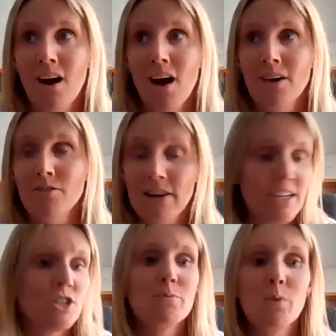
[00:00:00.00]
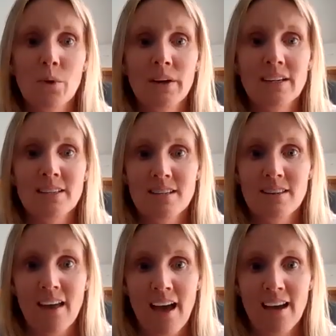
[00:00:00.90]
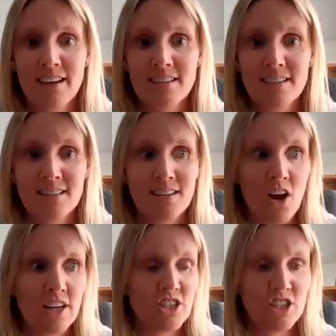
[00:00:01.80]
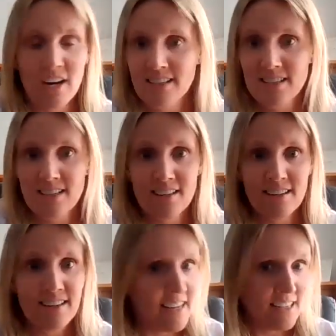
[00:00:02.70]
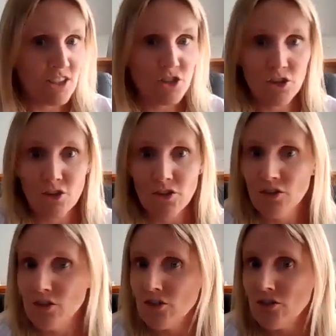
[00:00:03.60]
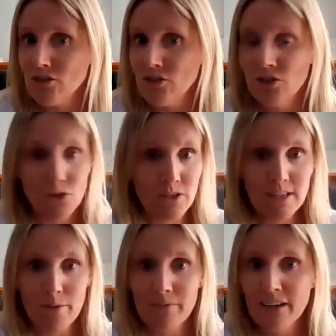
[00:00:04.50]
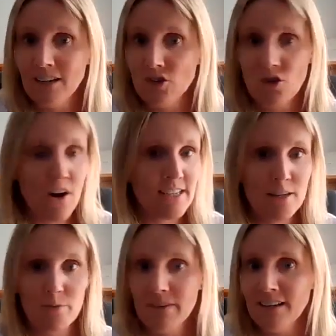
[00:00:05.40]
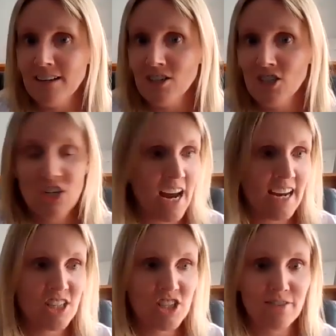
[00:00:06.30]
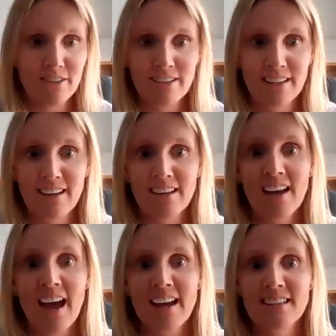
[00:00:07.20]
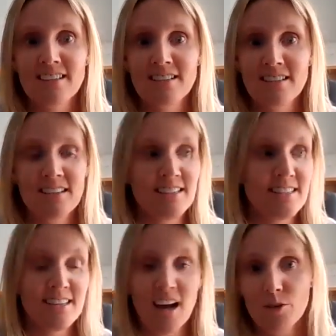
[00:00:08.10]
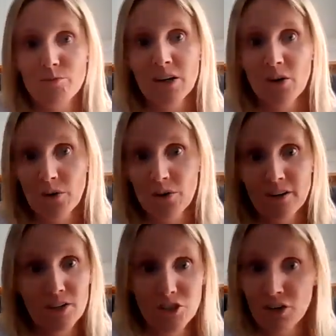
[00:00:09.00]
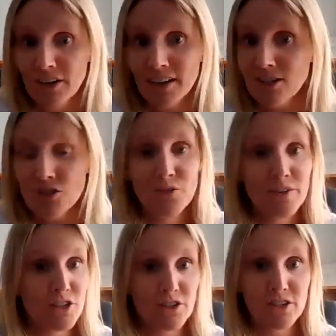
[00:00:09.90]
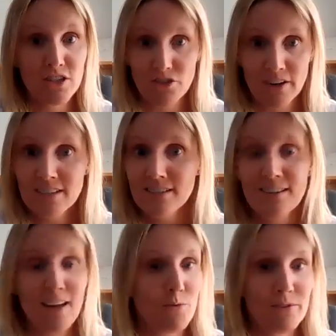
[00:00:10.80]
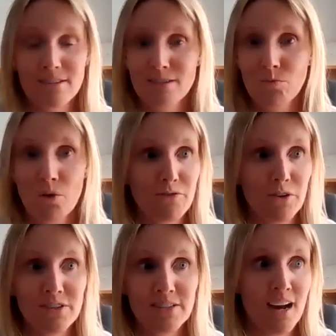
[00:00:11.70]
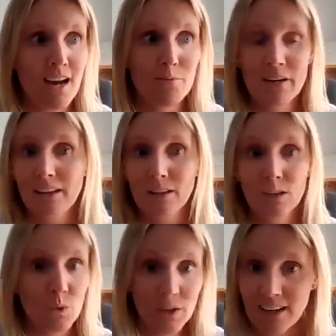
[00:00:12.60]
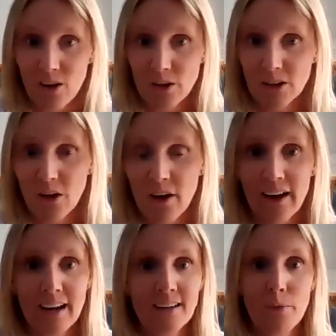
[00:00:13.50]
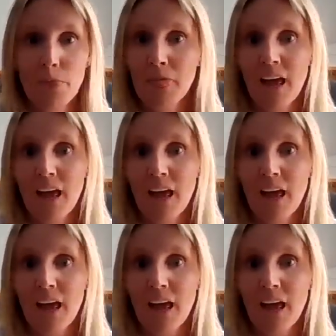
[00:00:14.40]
I reached a point that I just needed to do something, try something, change everything. And it started me on a journey to reduce stress. That was what first started me looking online,